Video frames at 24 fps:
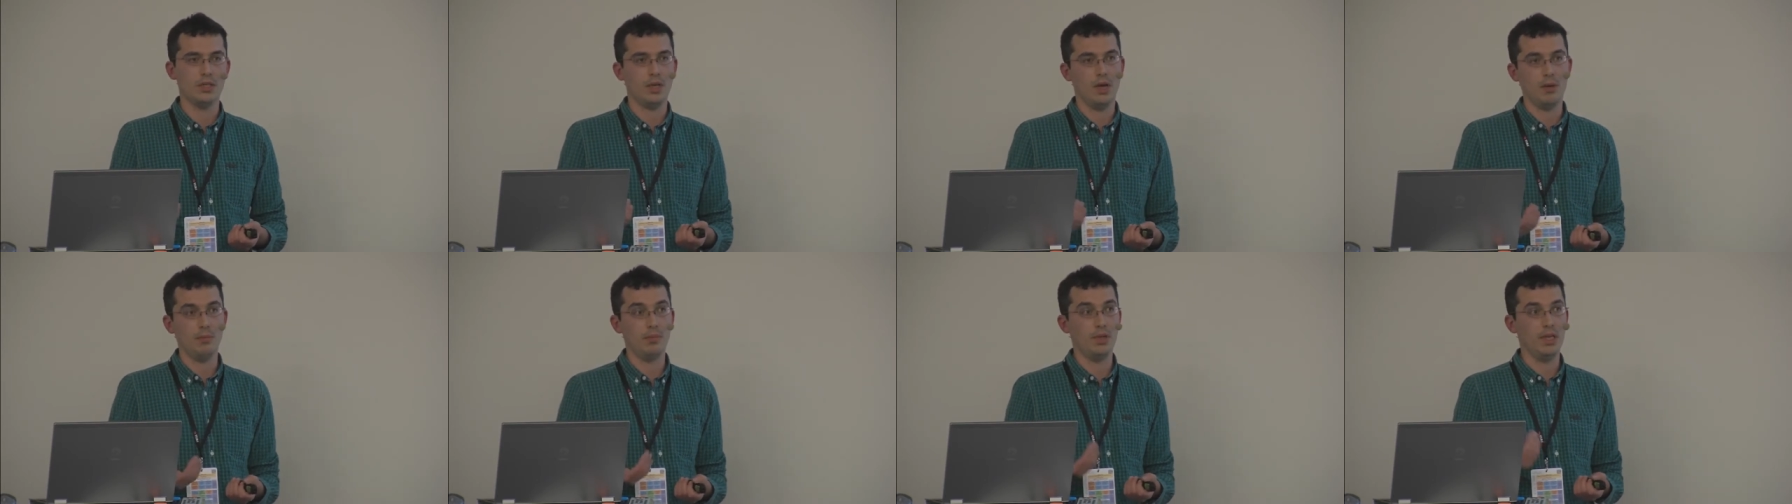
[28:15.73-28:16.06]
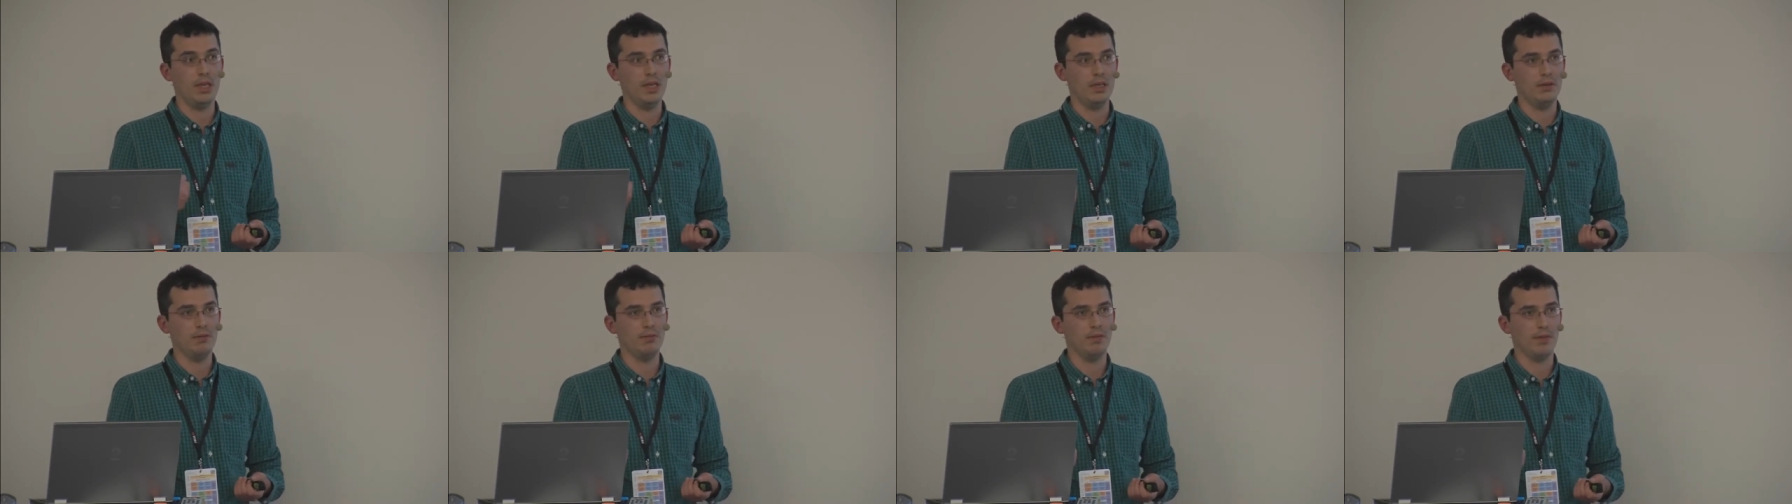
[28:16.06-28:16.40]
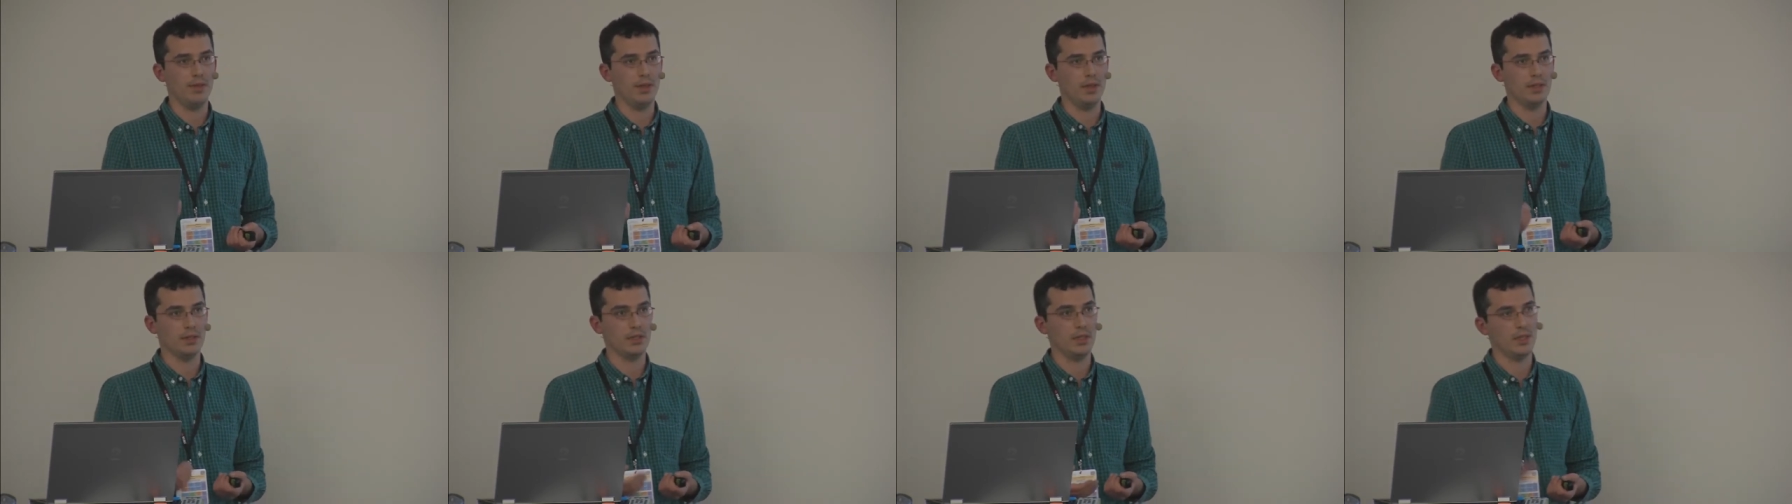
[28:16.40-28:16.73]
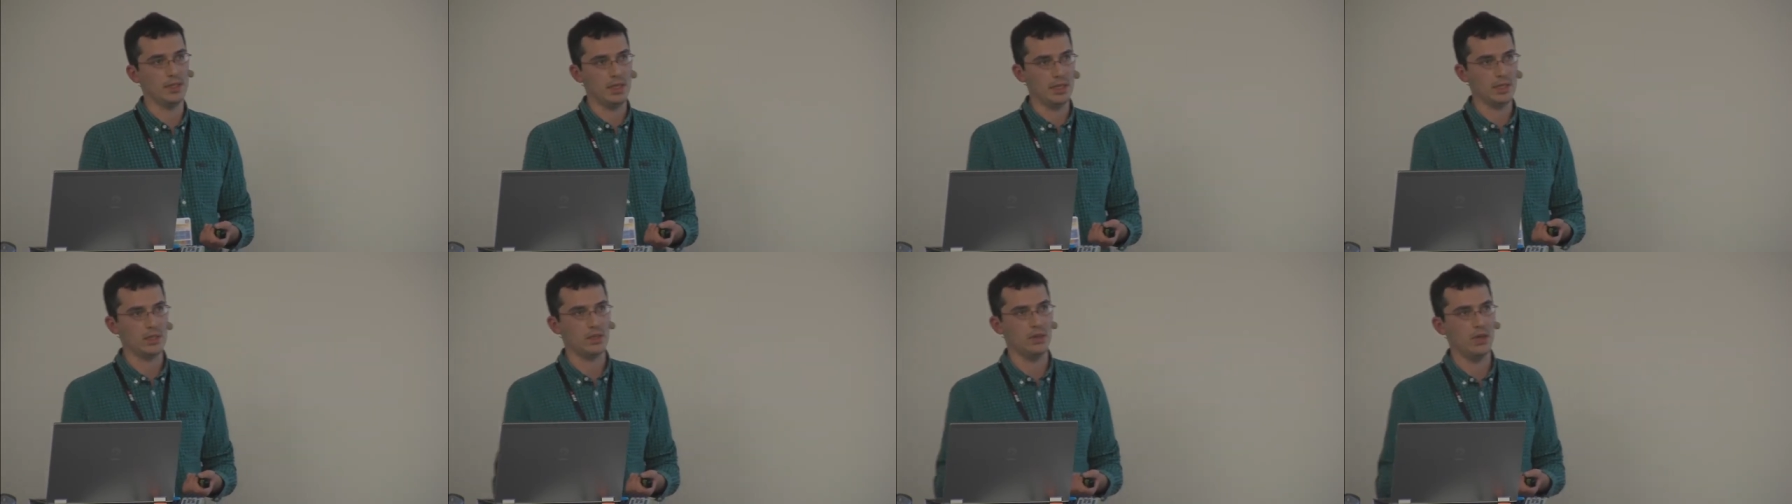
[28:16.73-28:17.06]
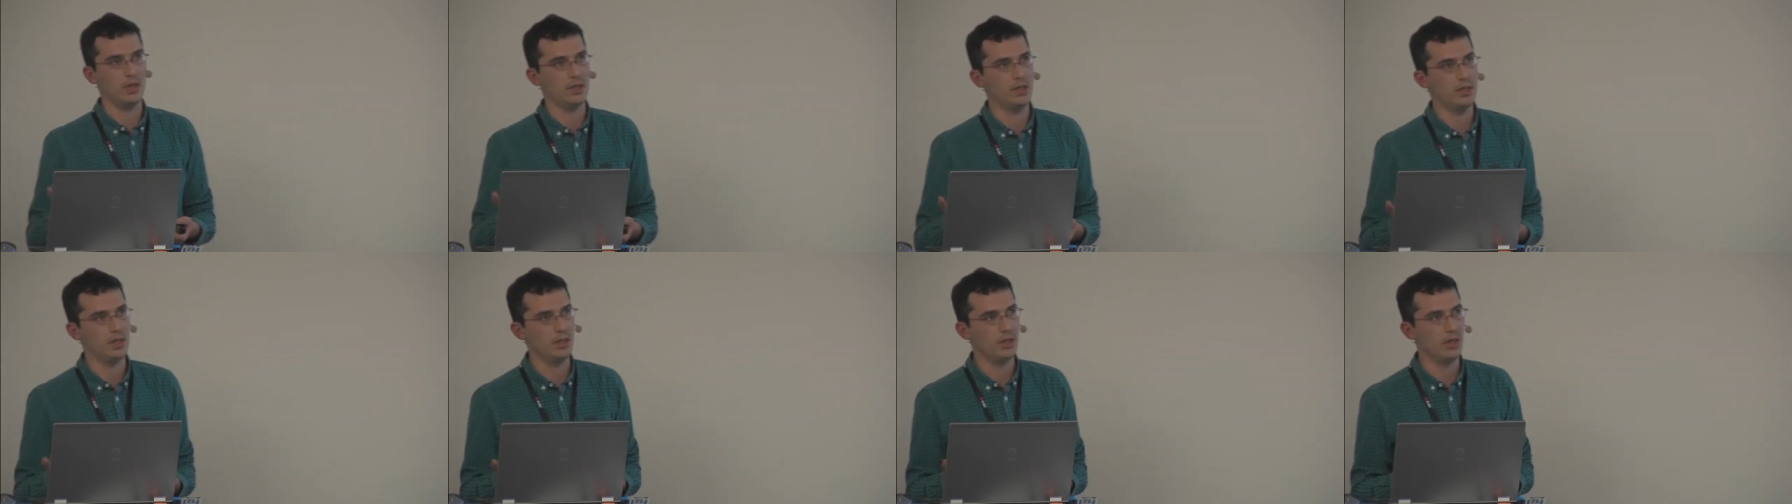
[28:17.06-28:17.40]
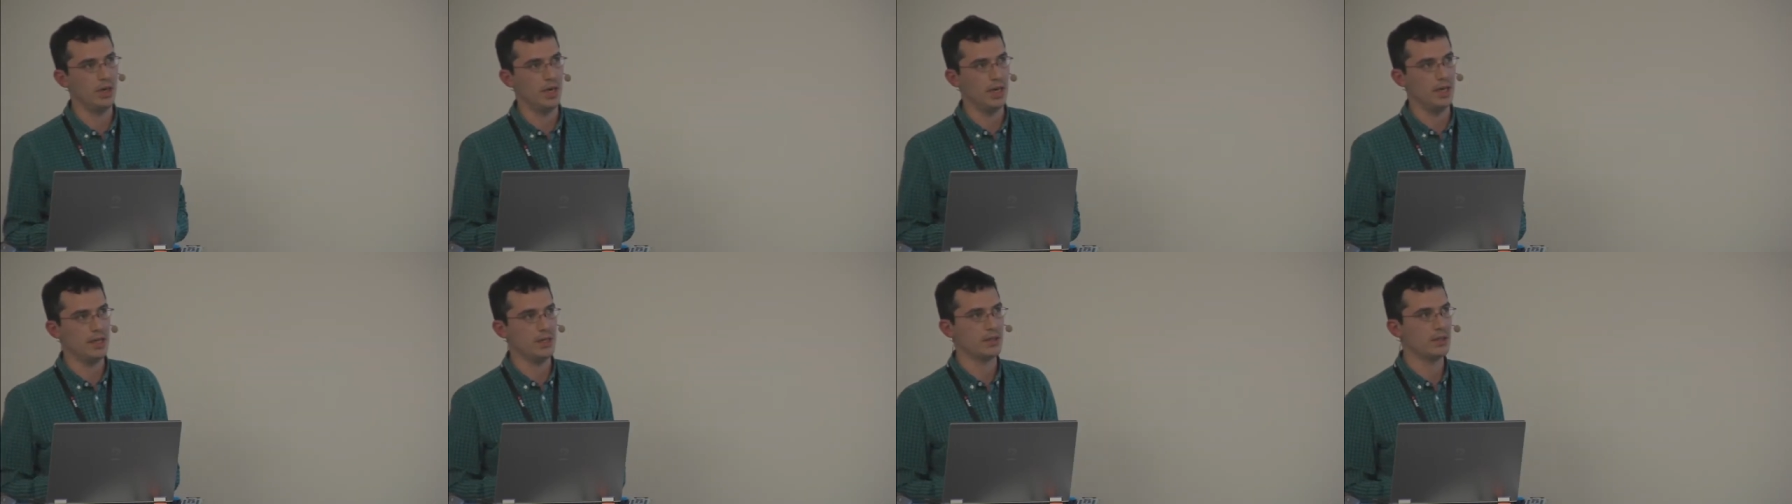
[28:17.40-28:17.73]
I believe the success criteria
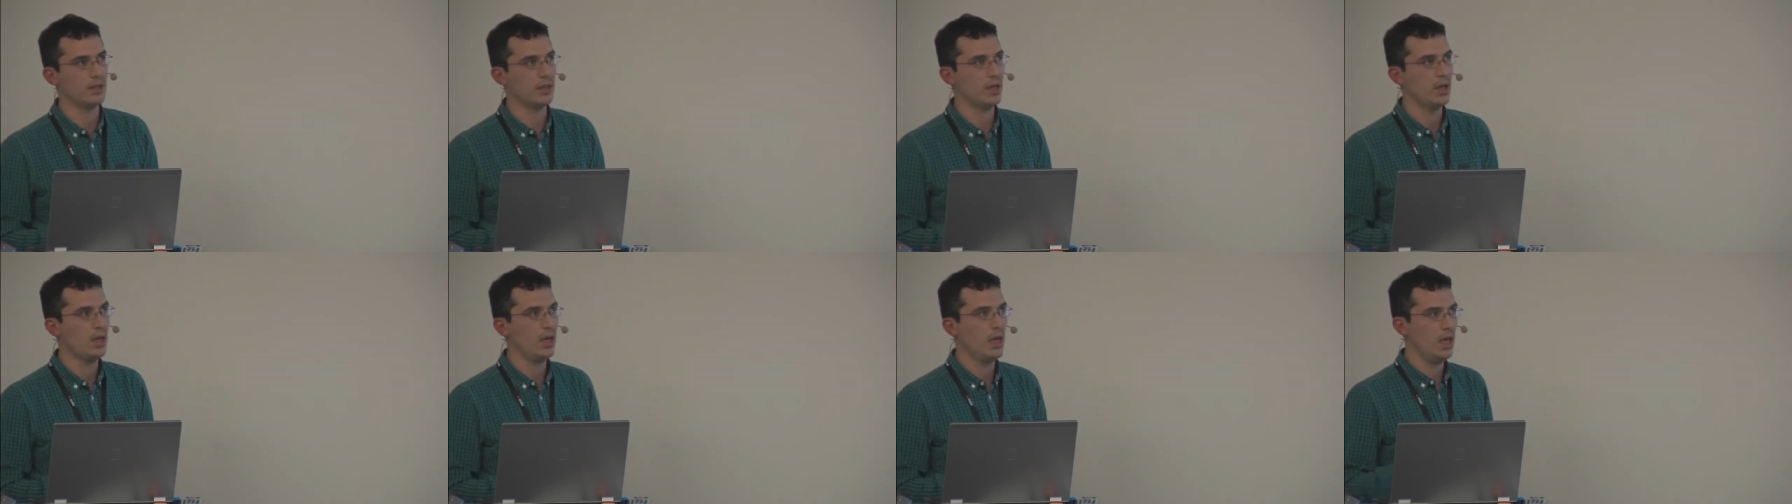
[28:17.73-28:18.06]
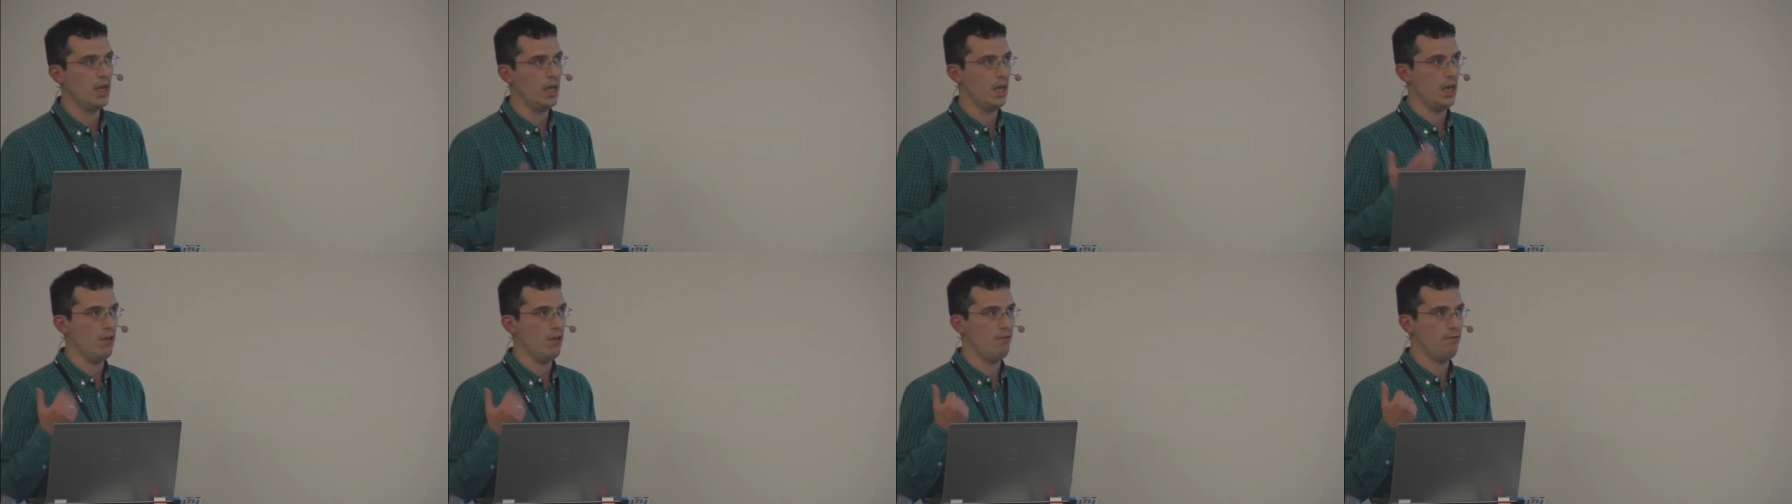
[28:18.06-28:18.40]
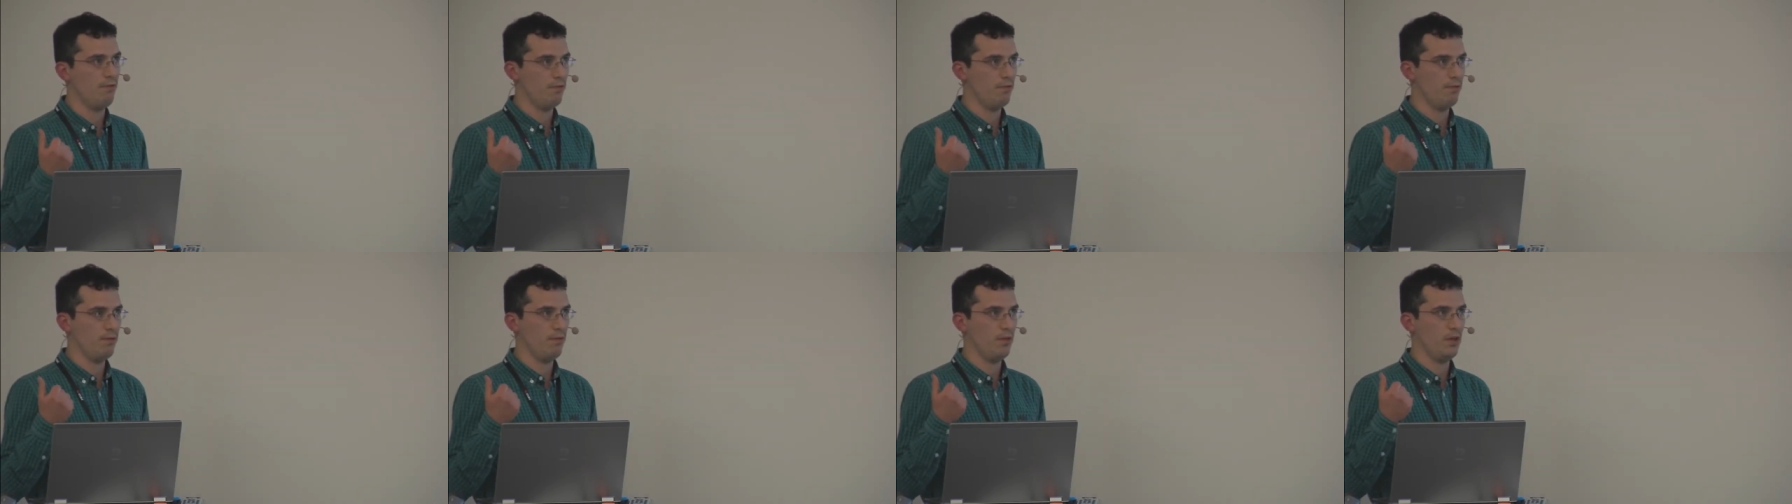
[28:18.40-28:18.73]
is if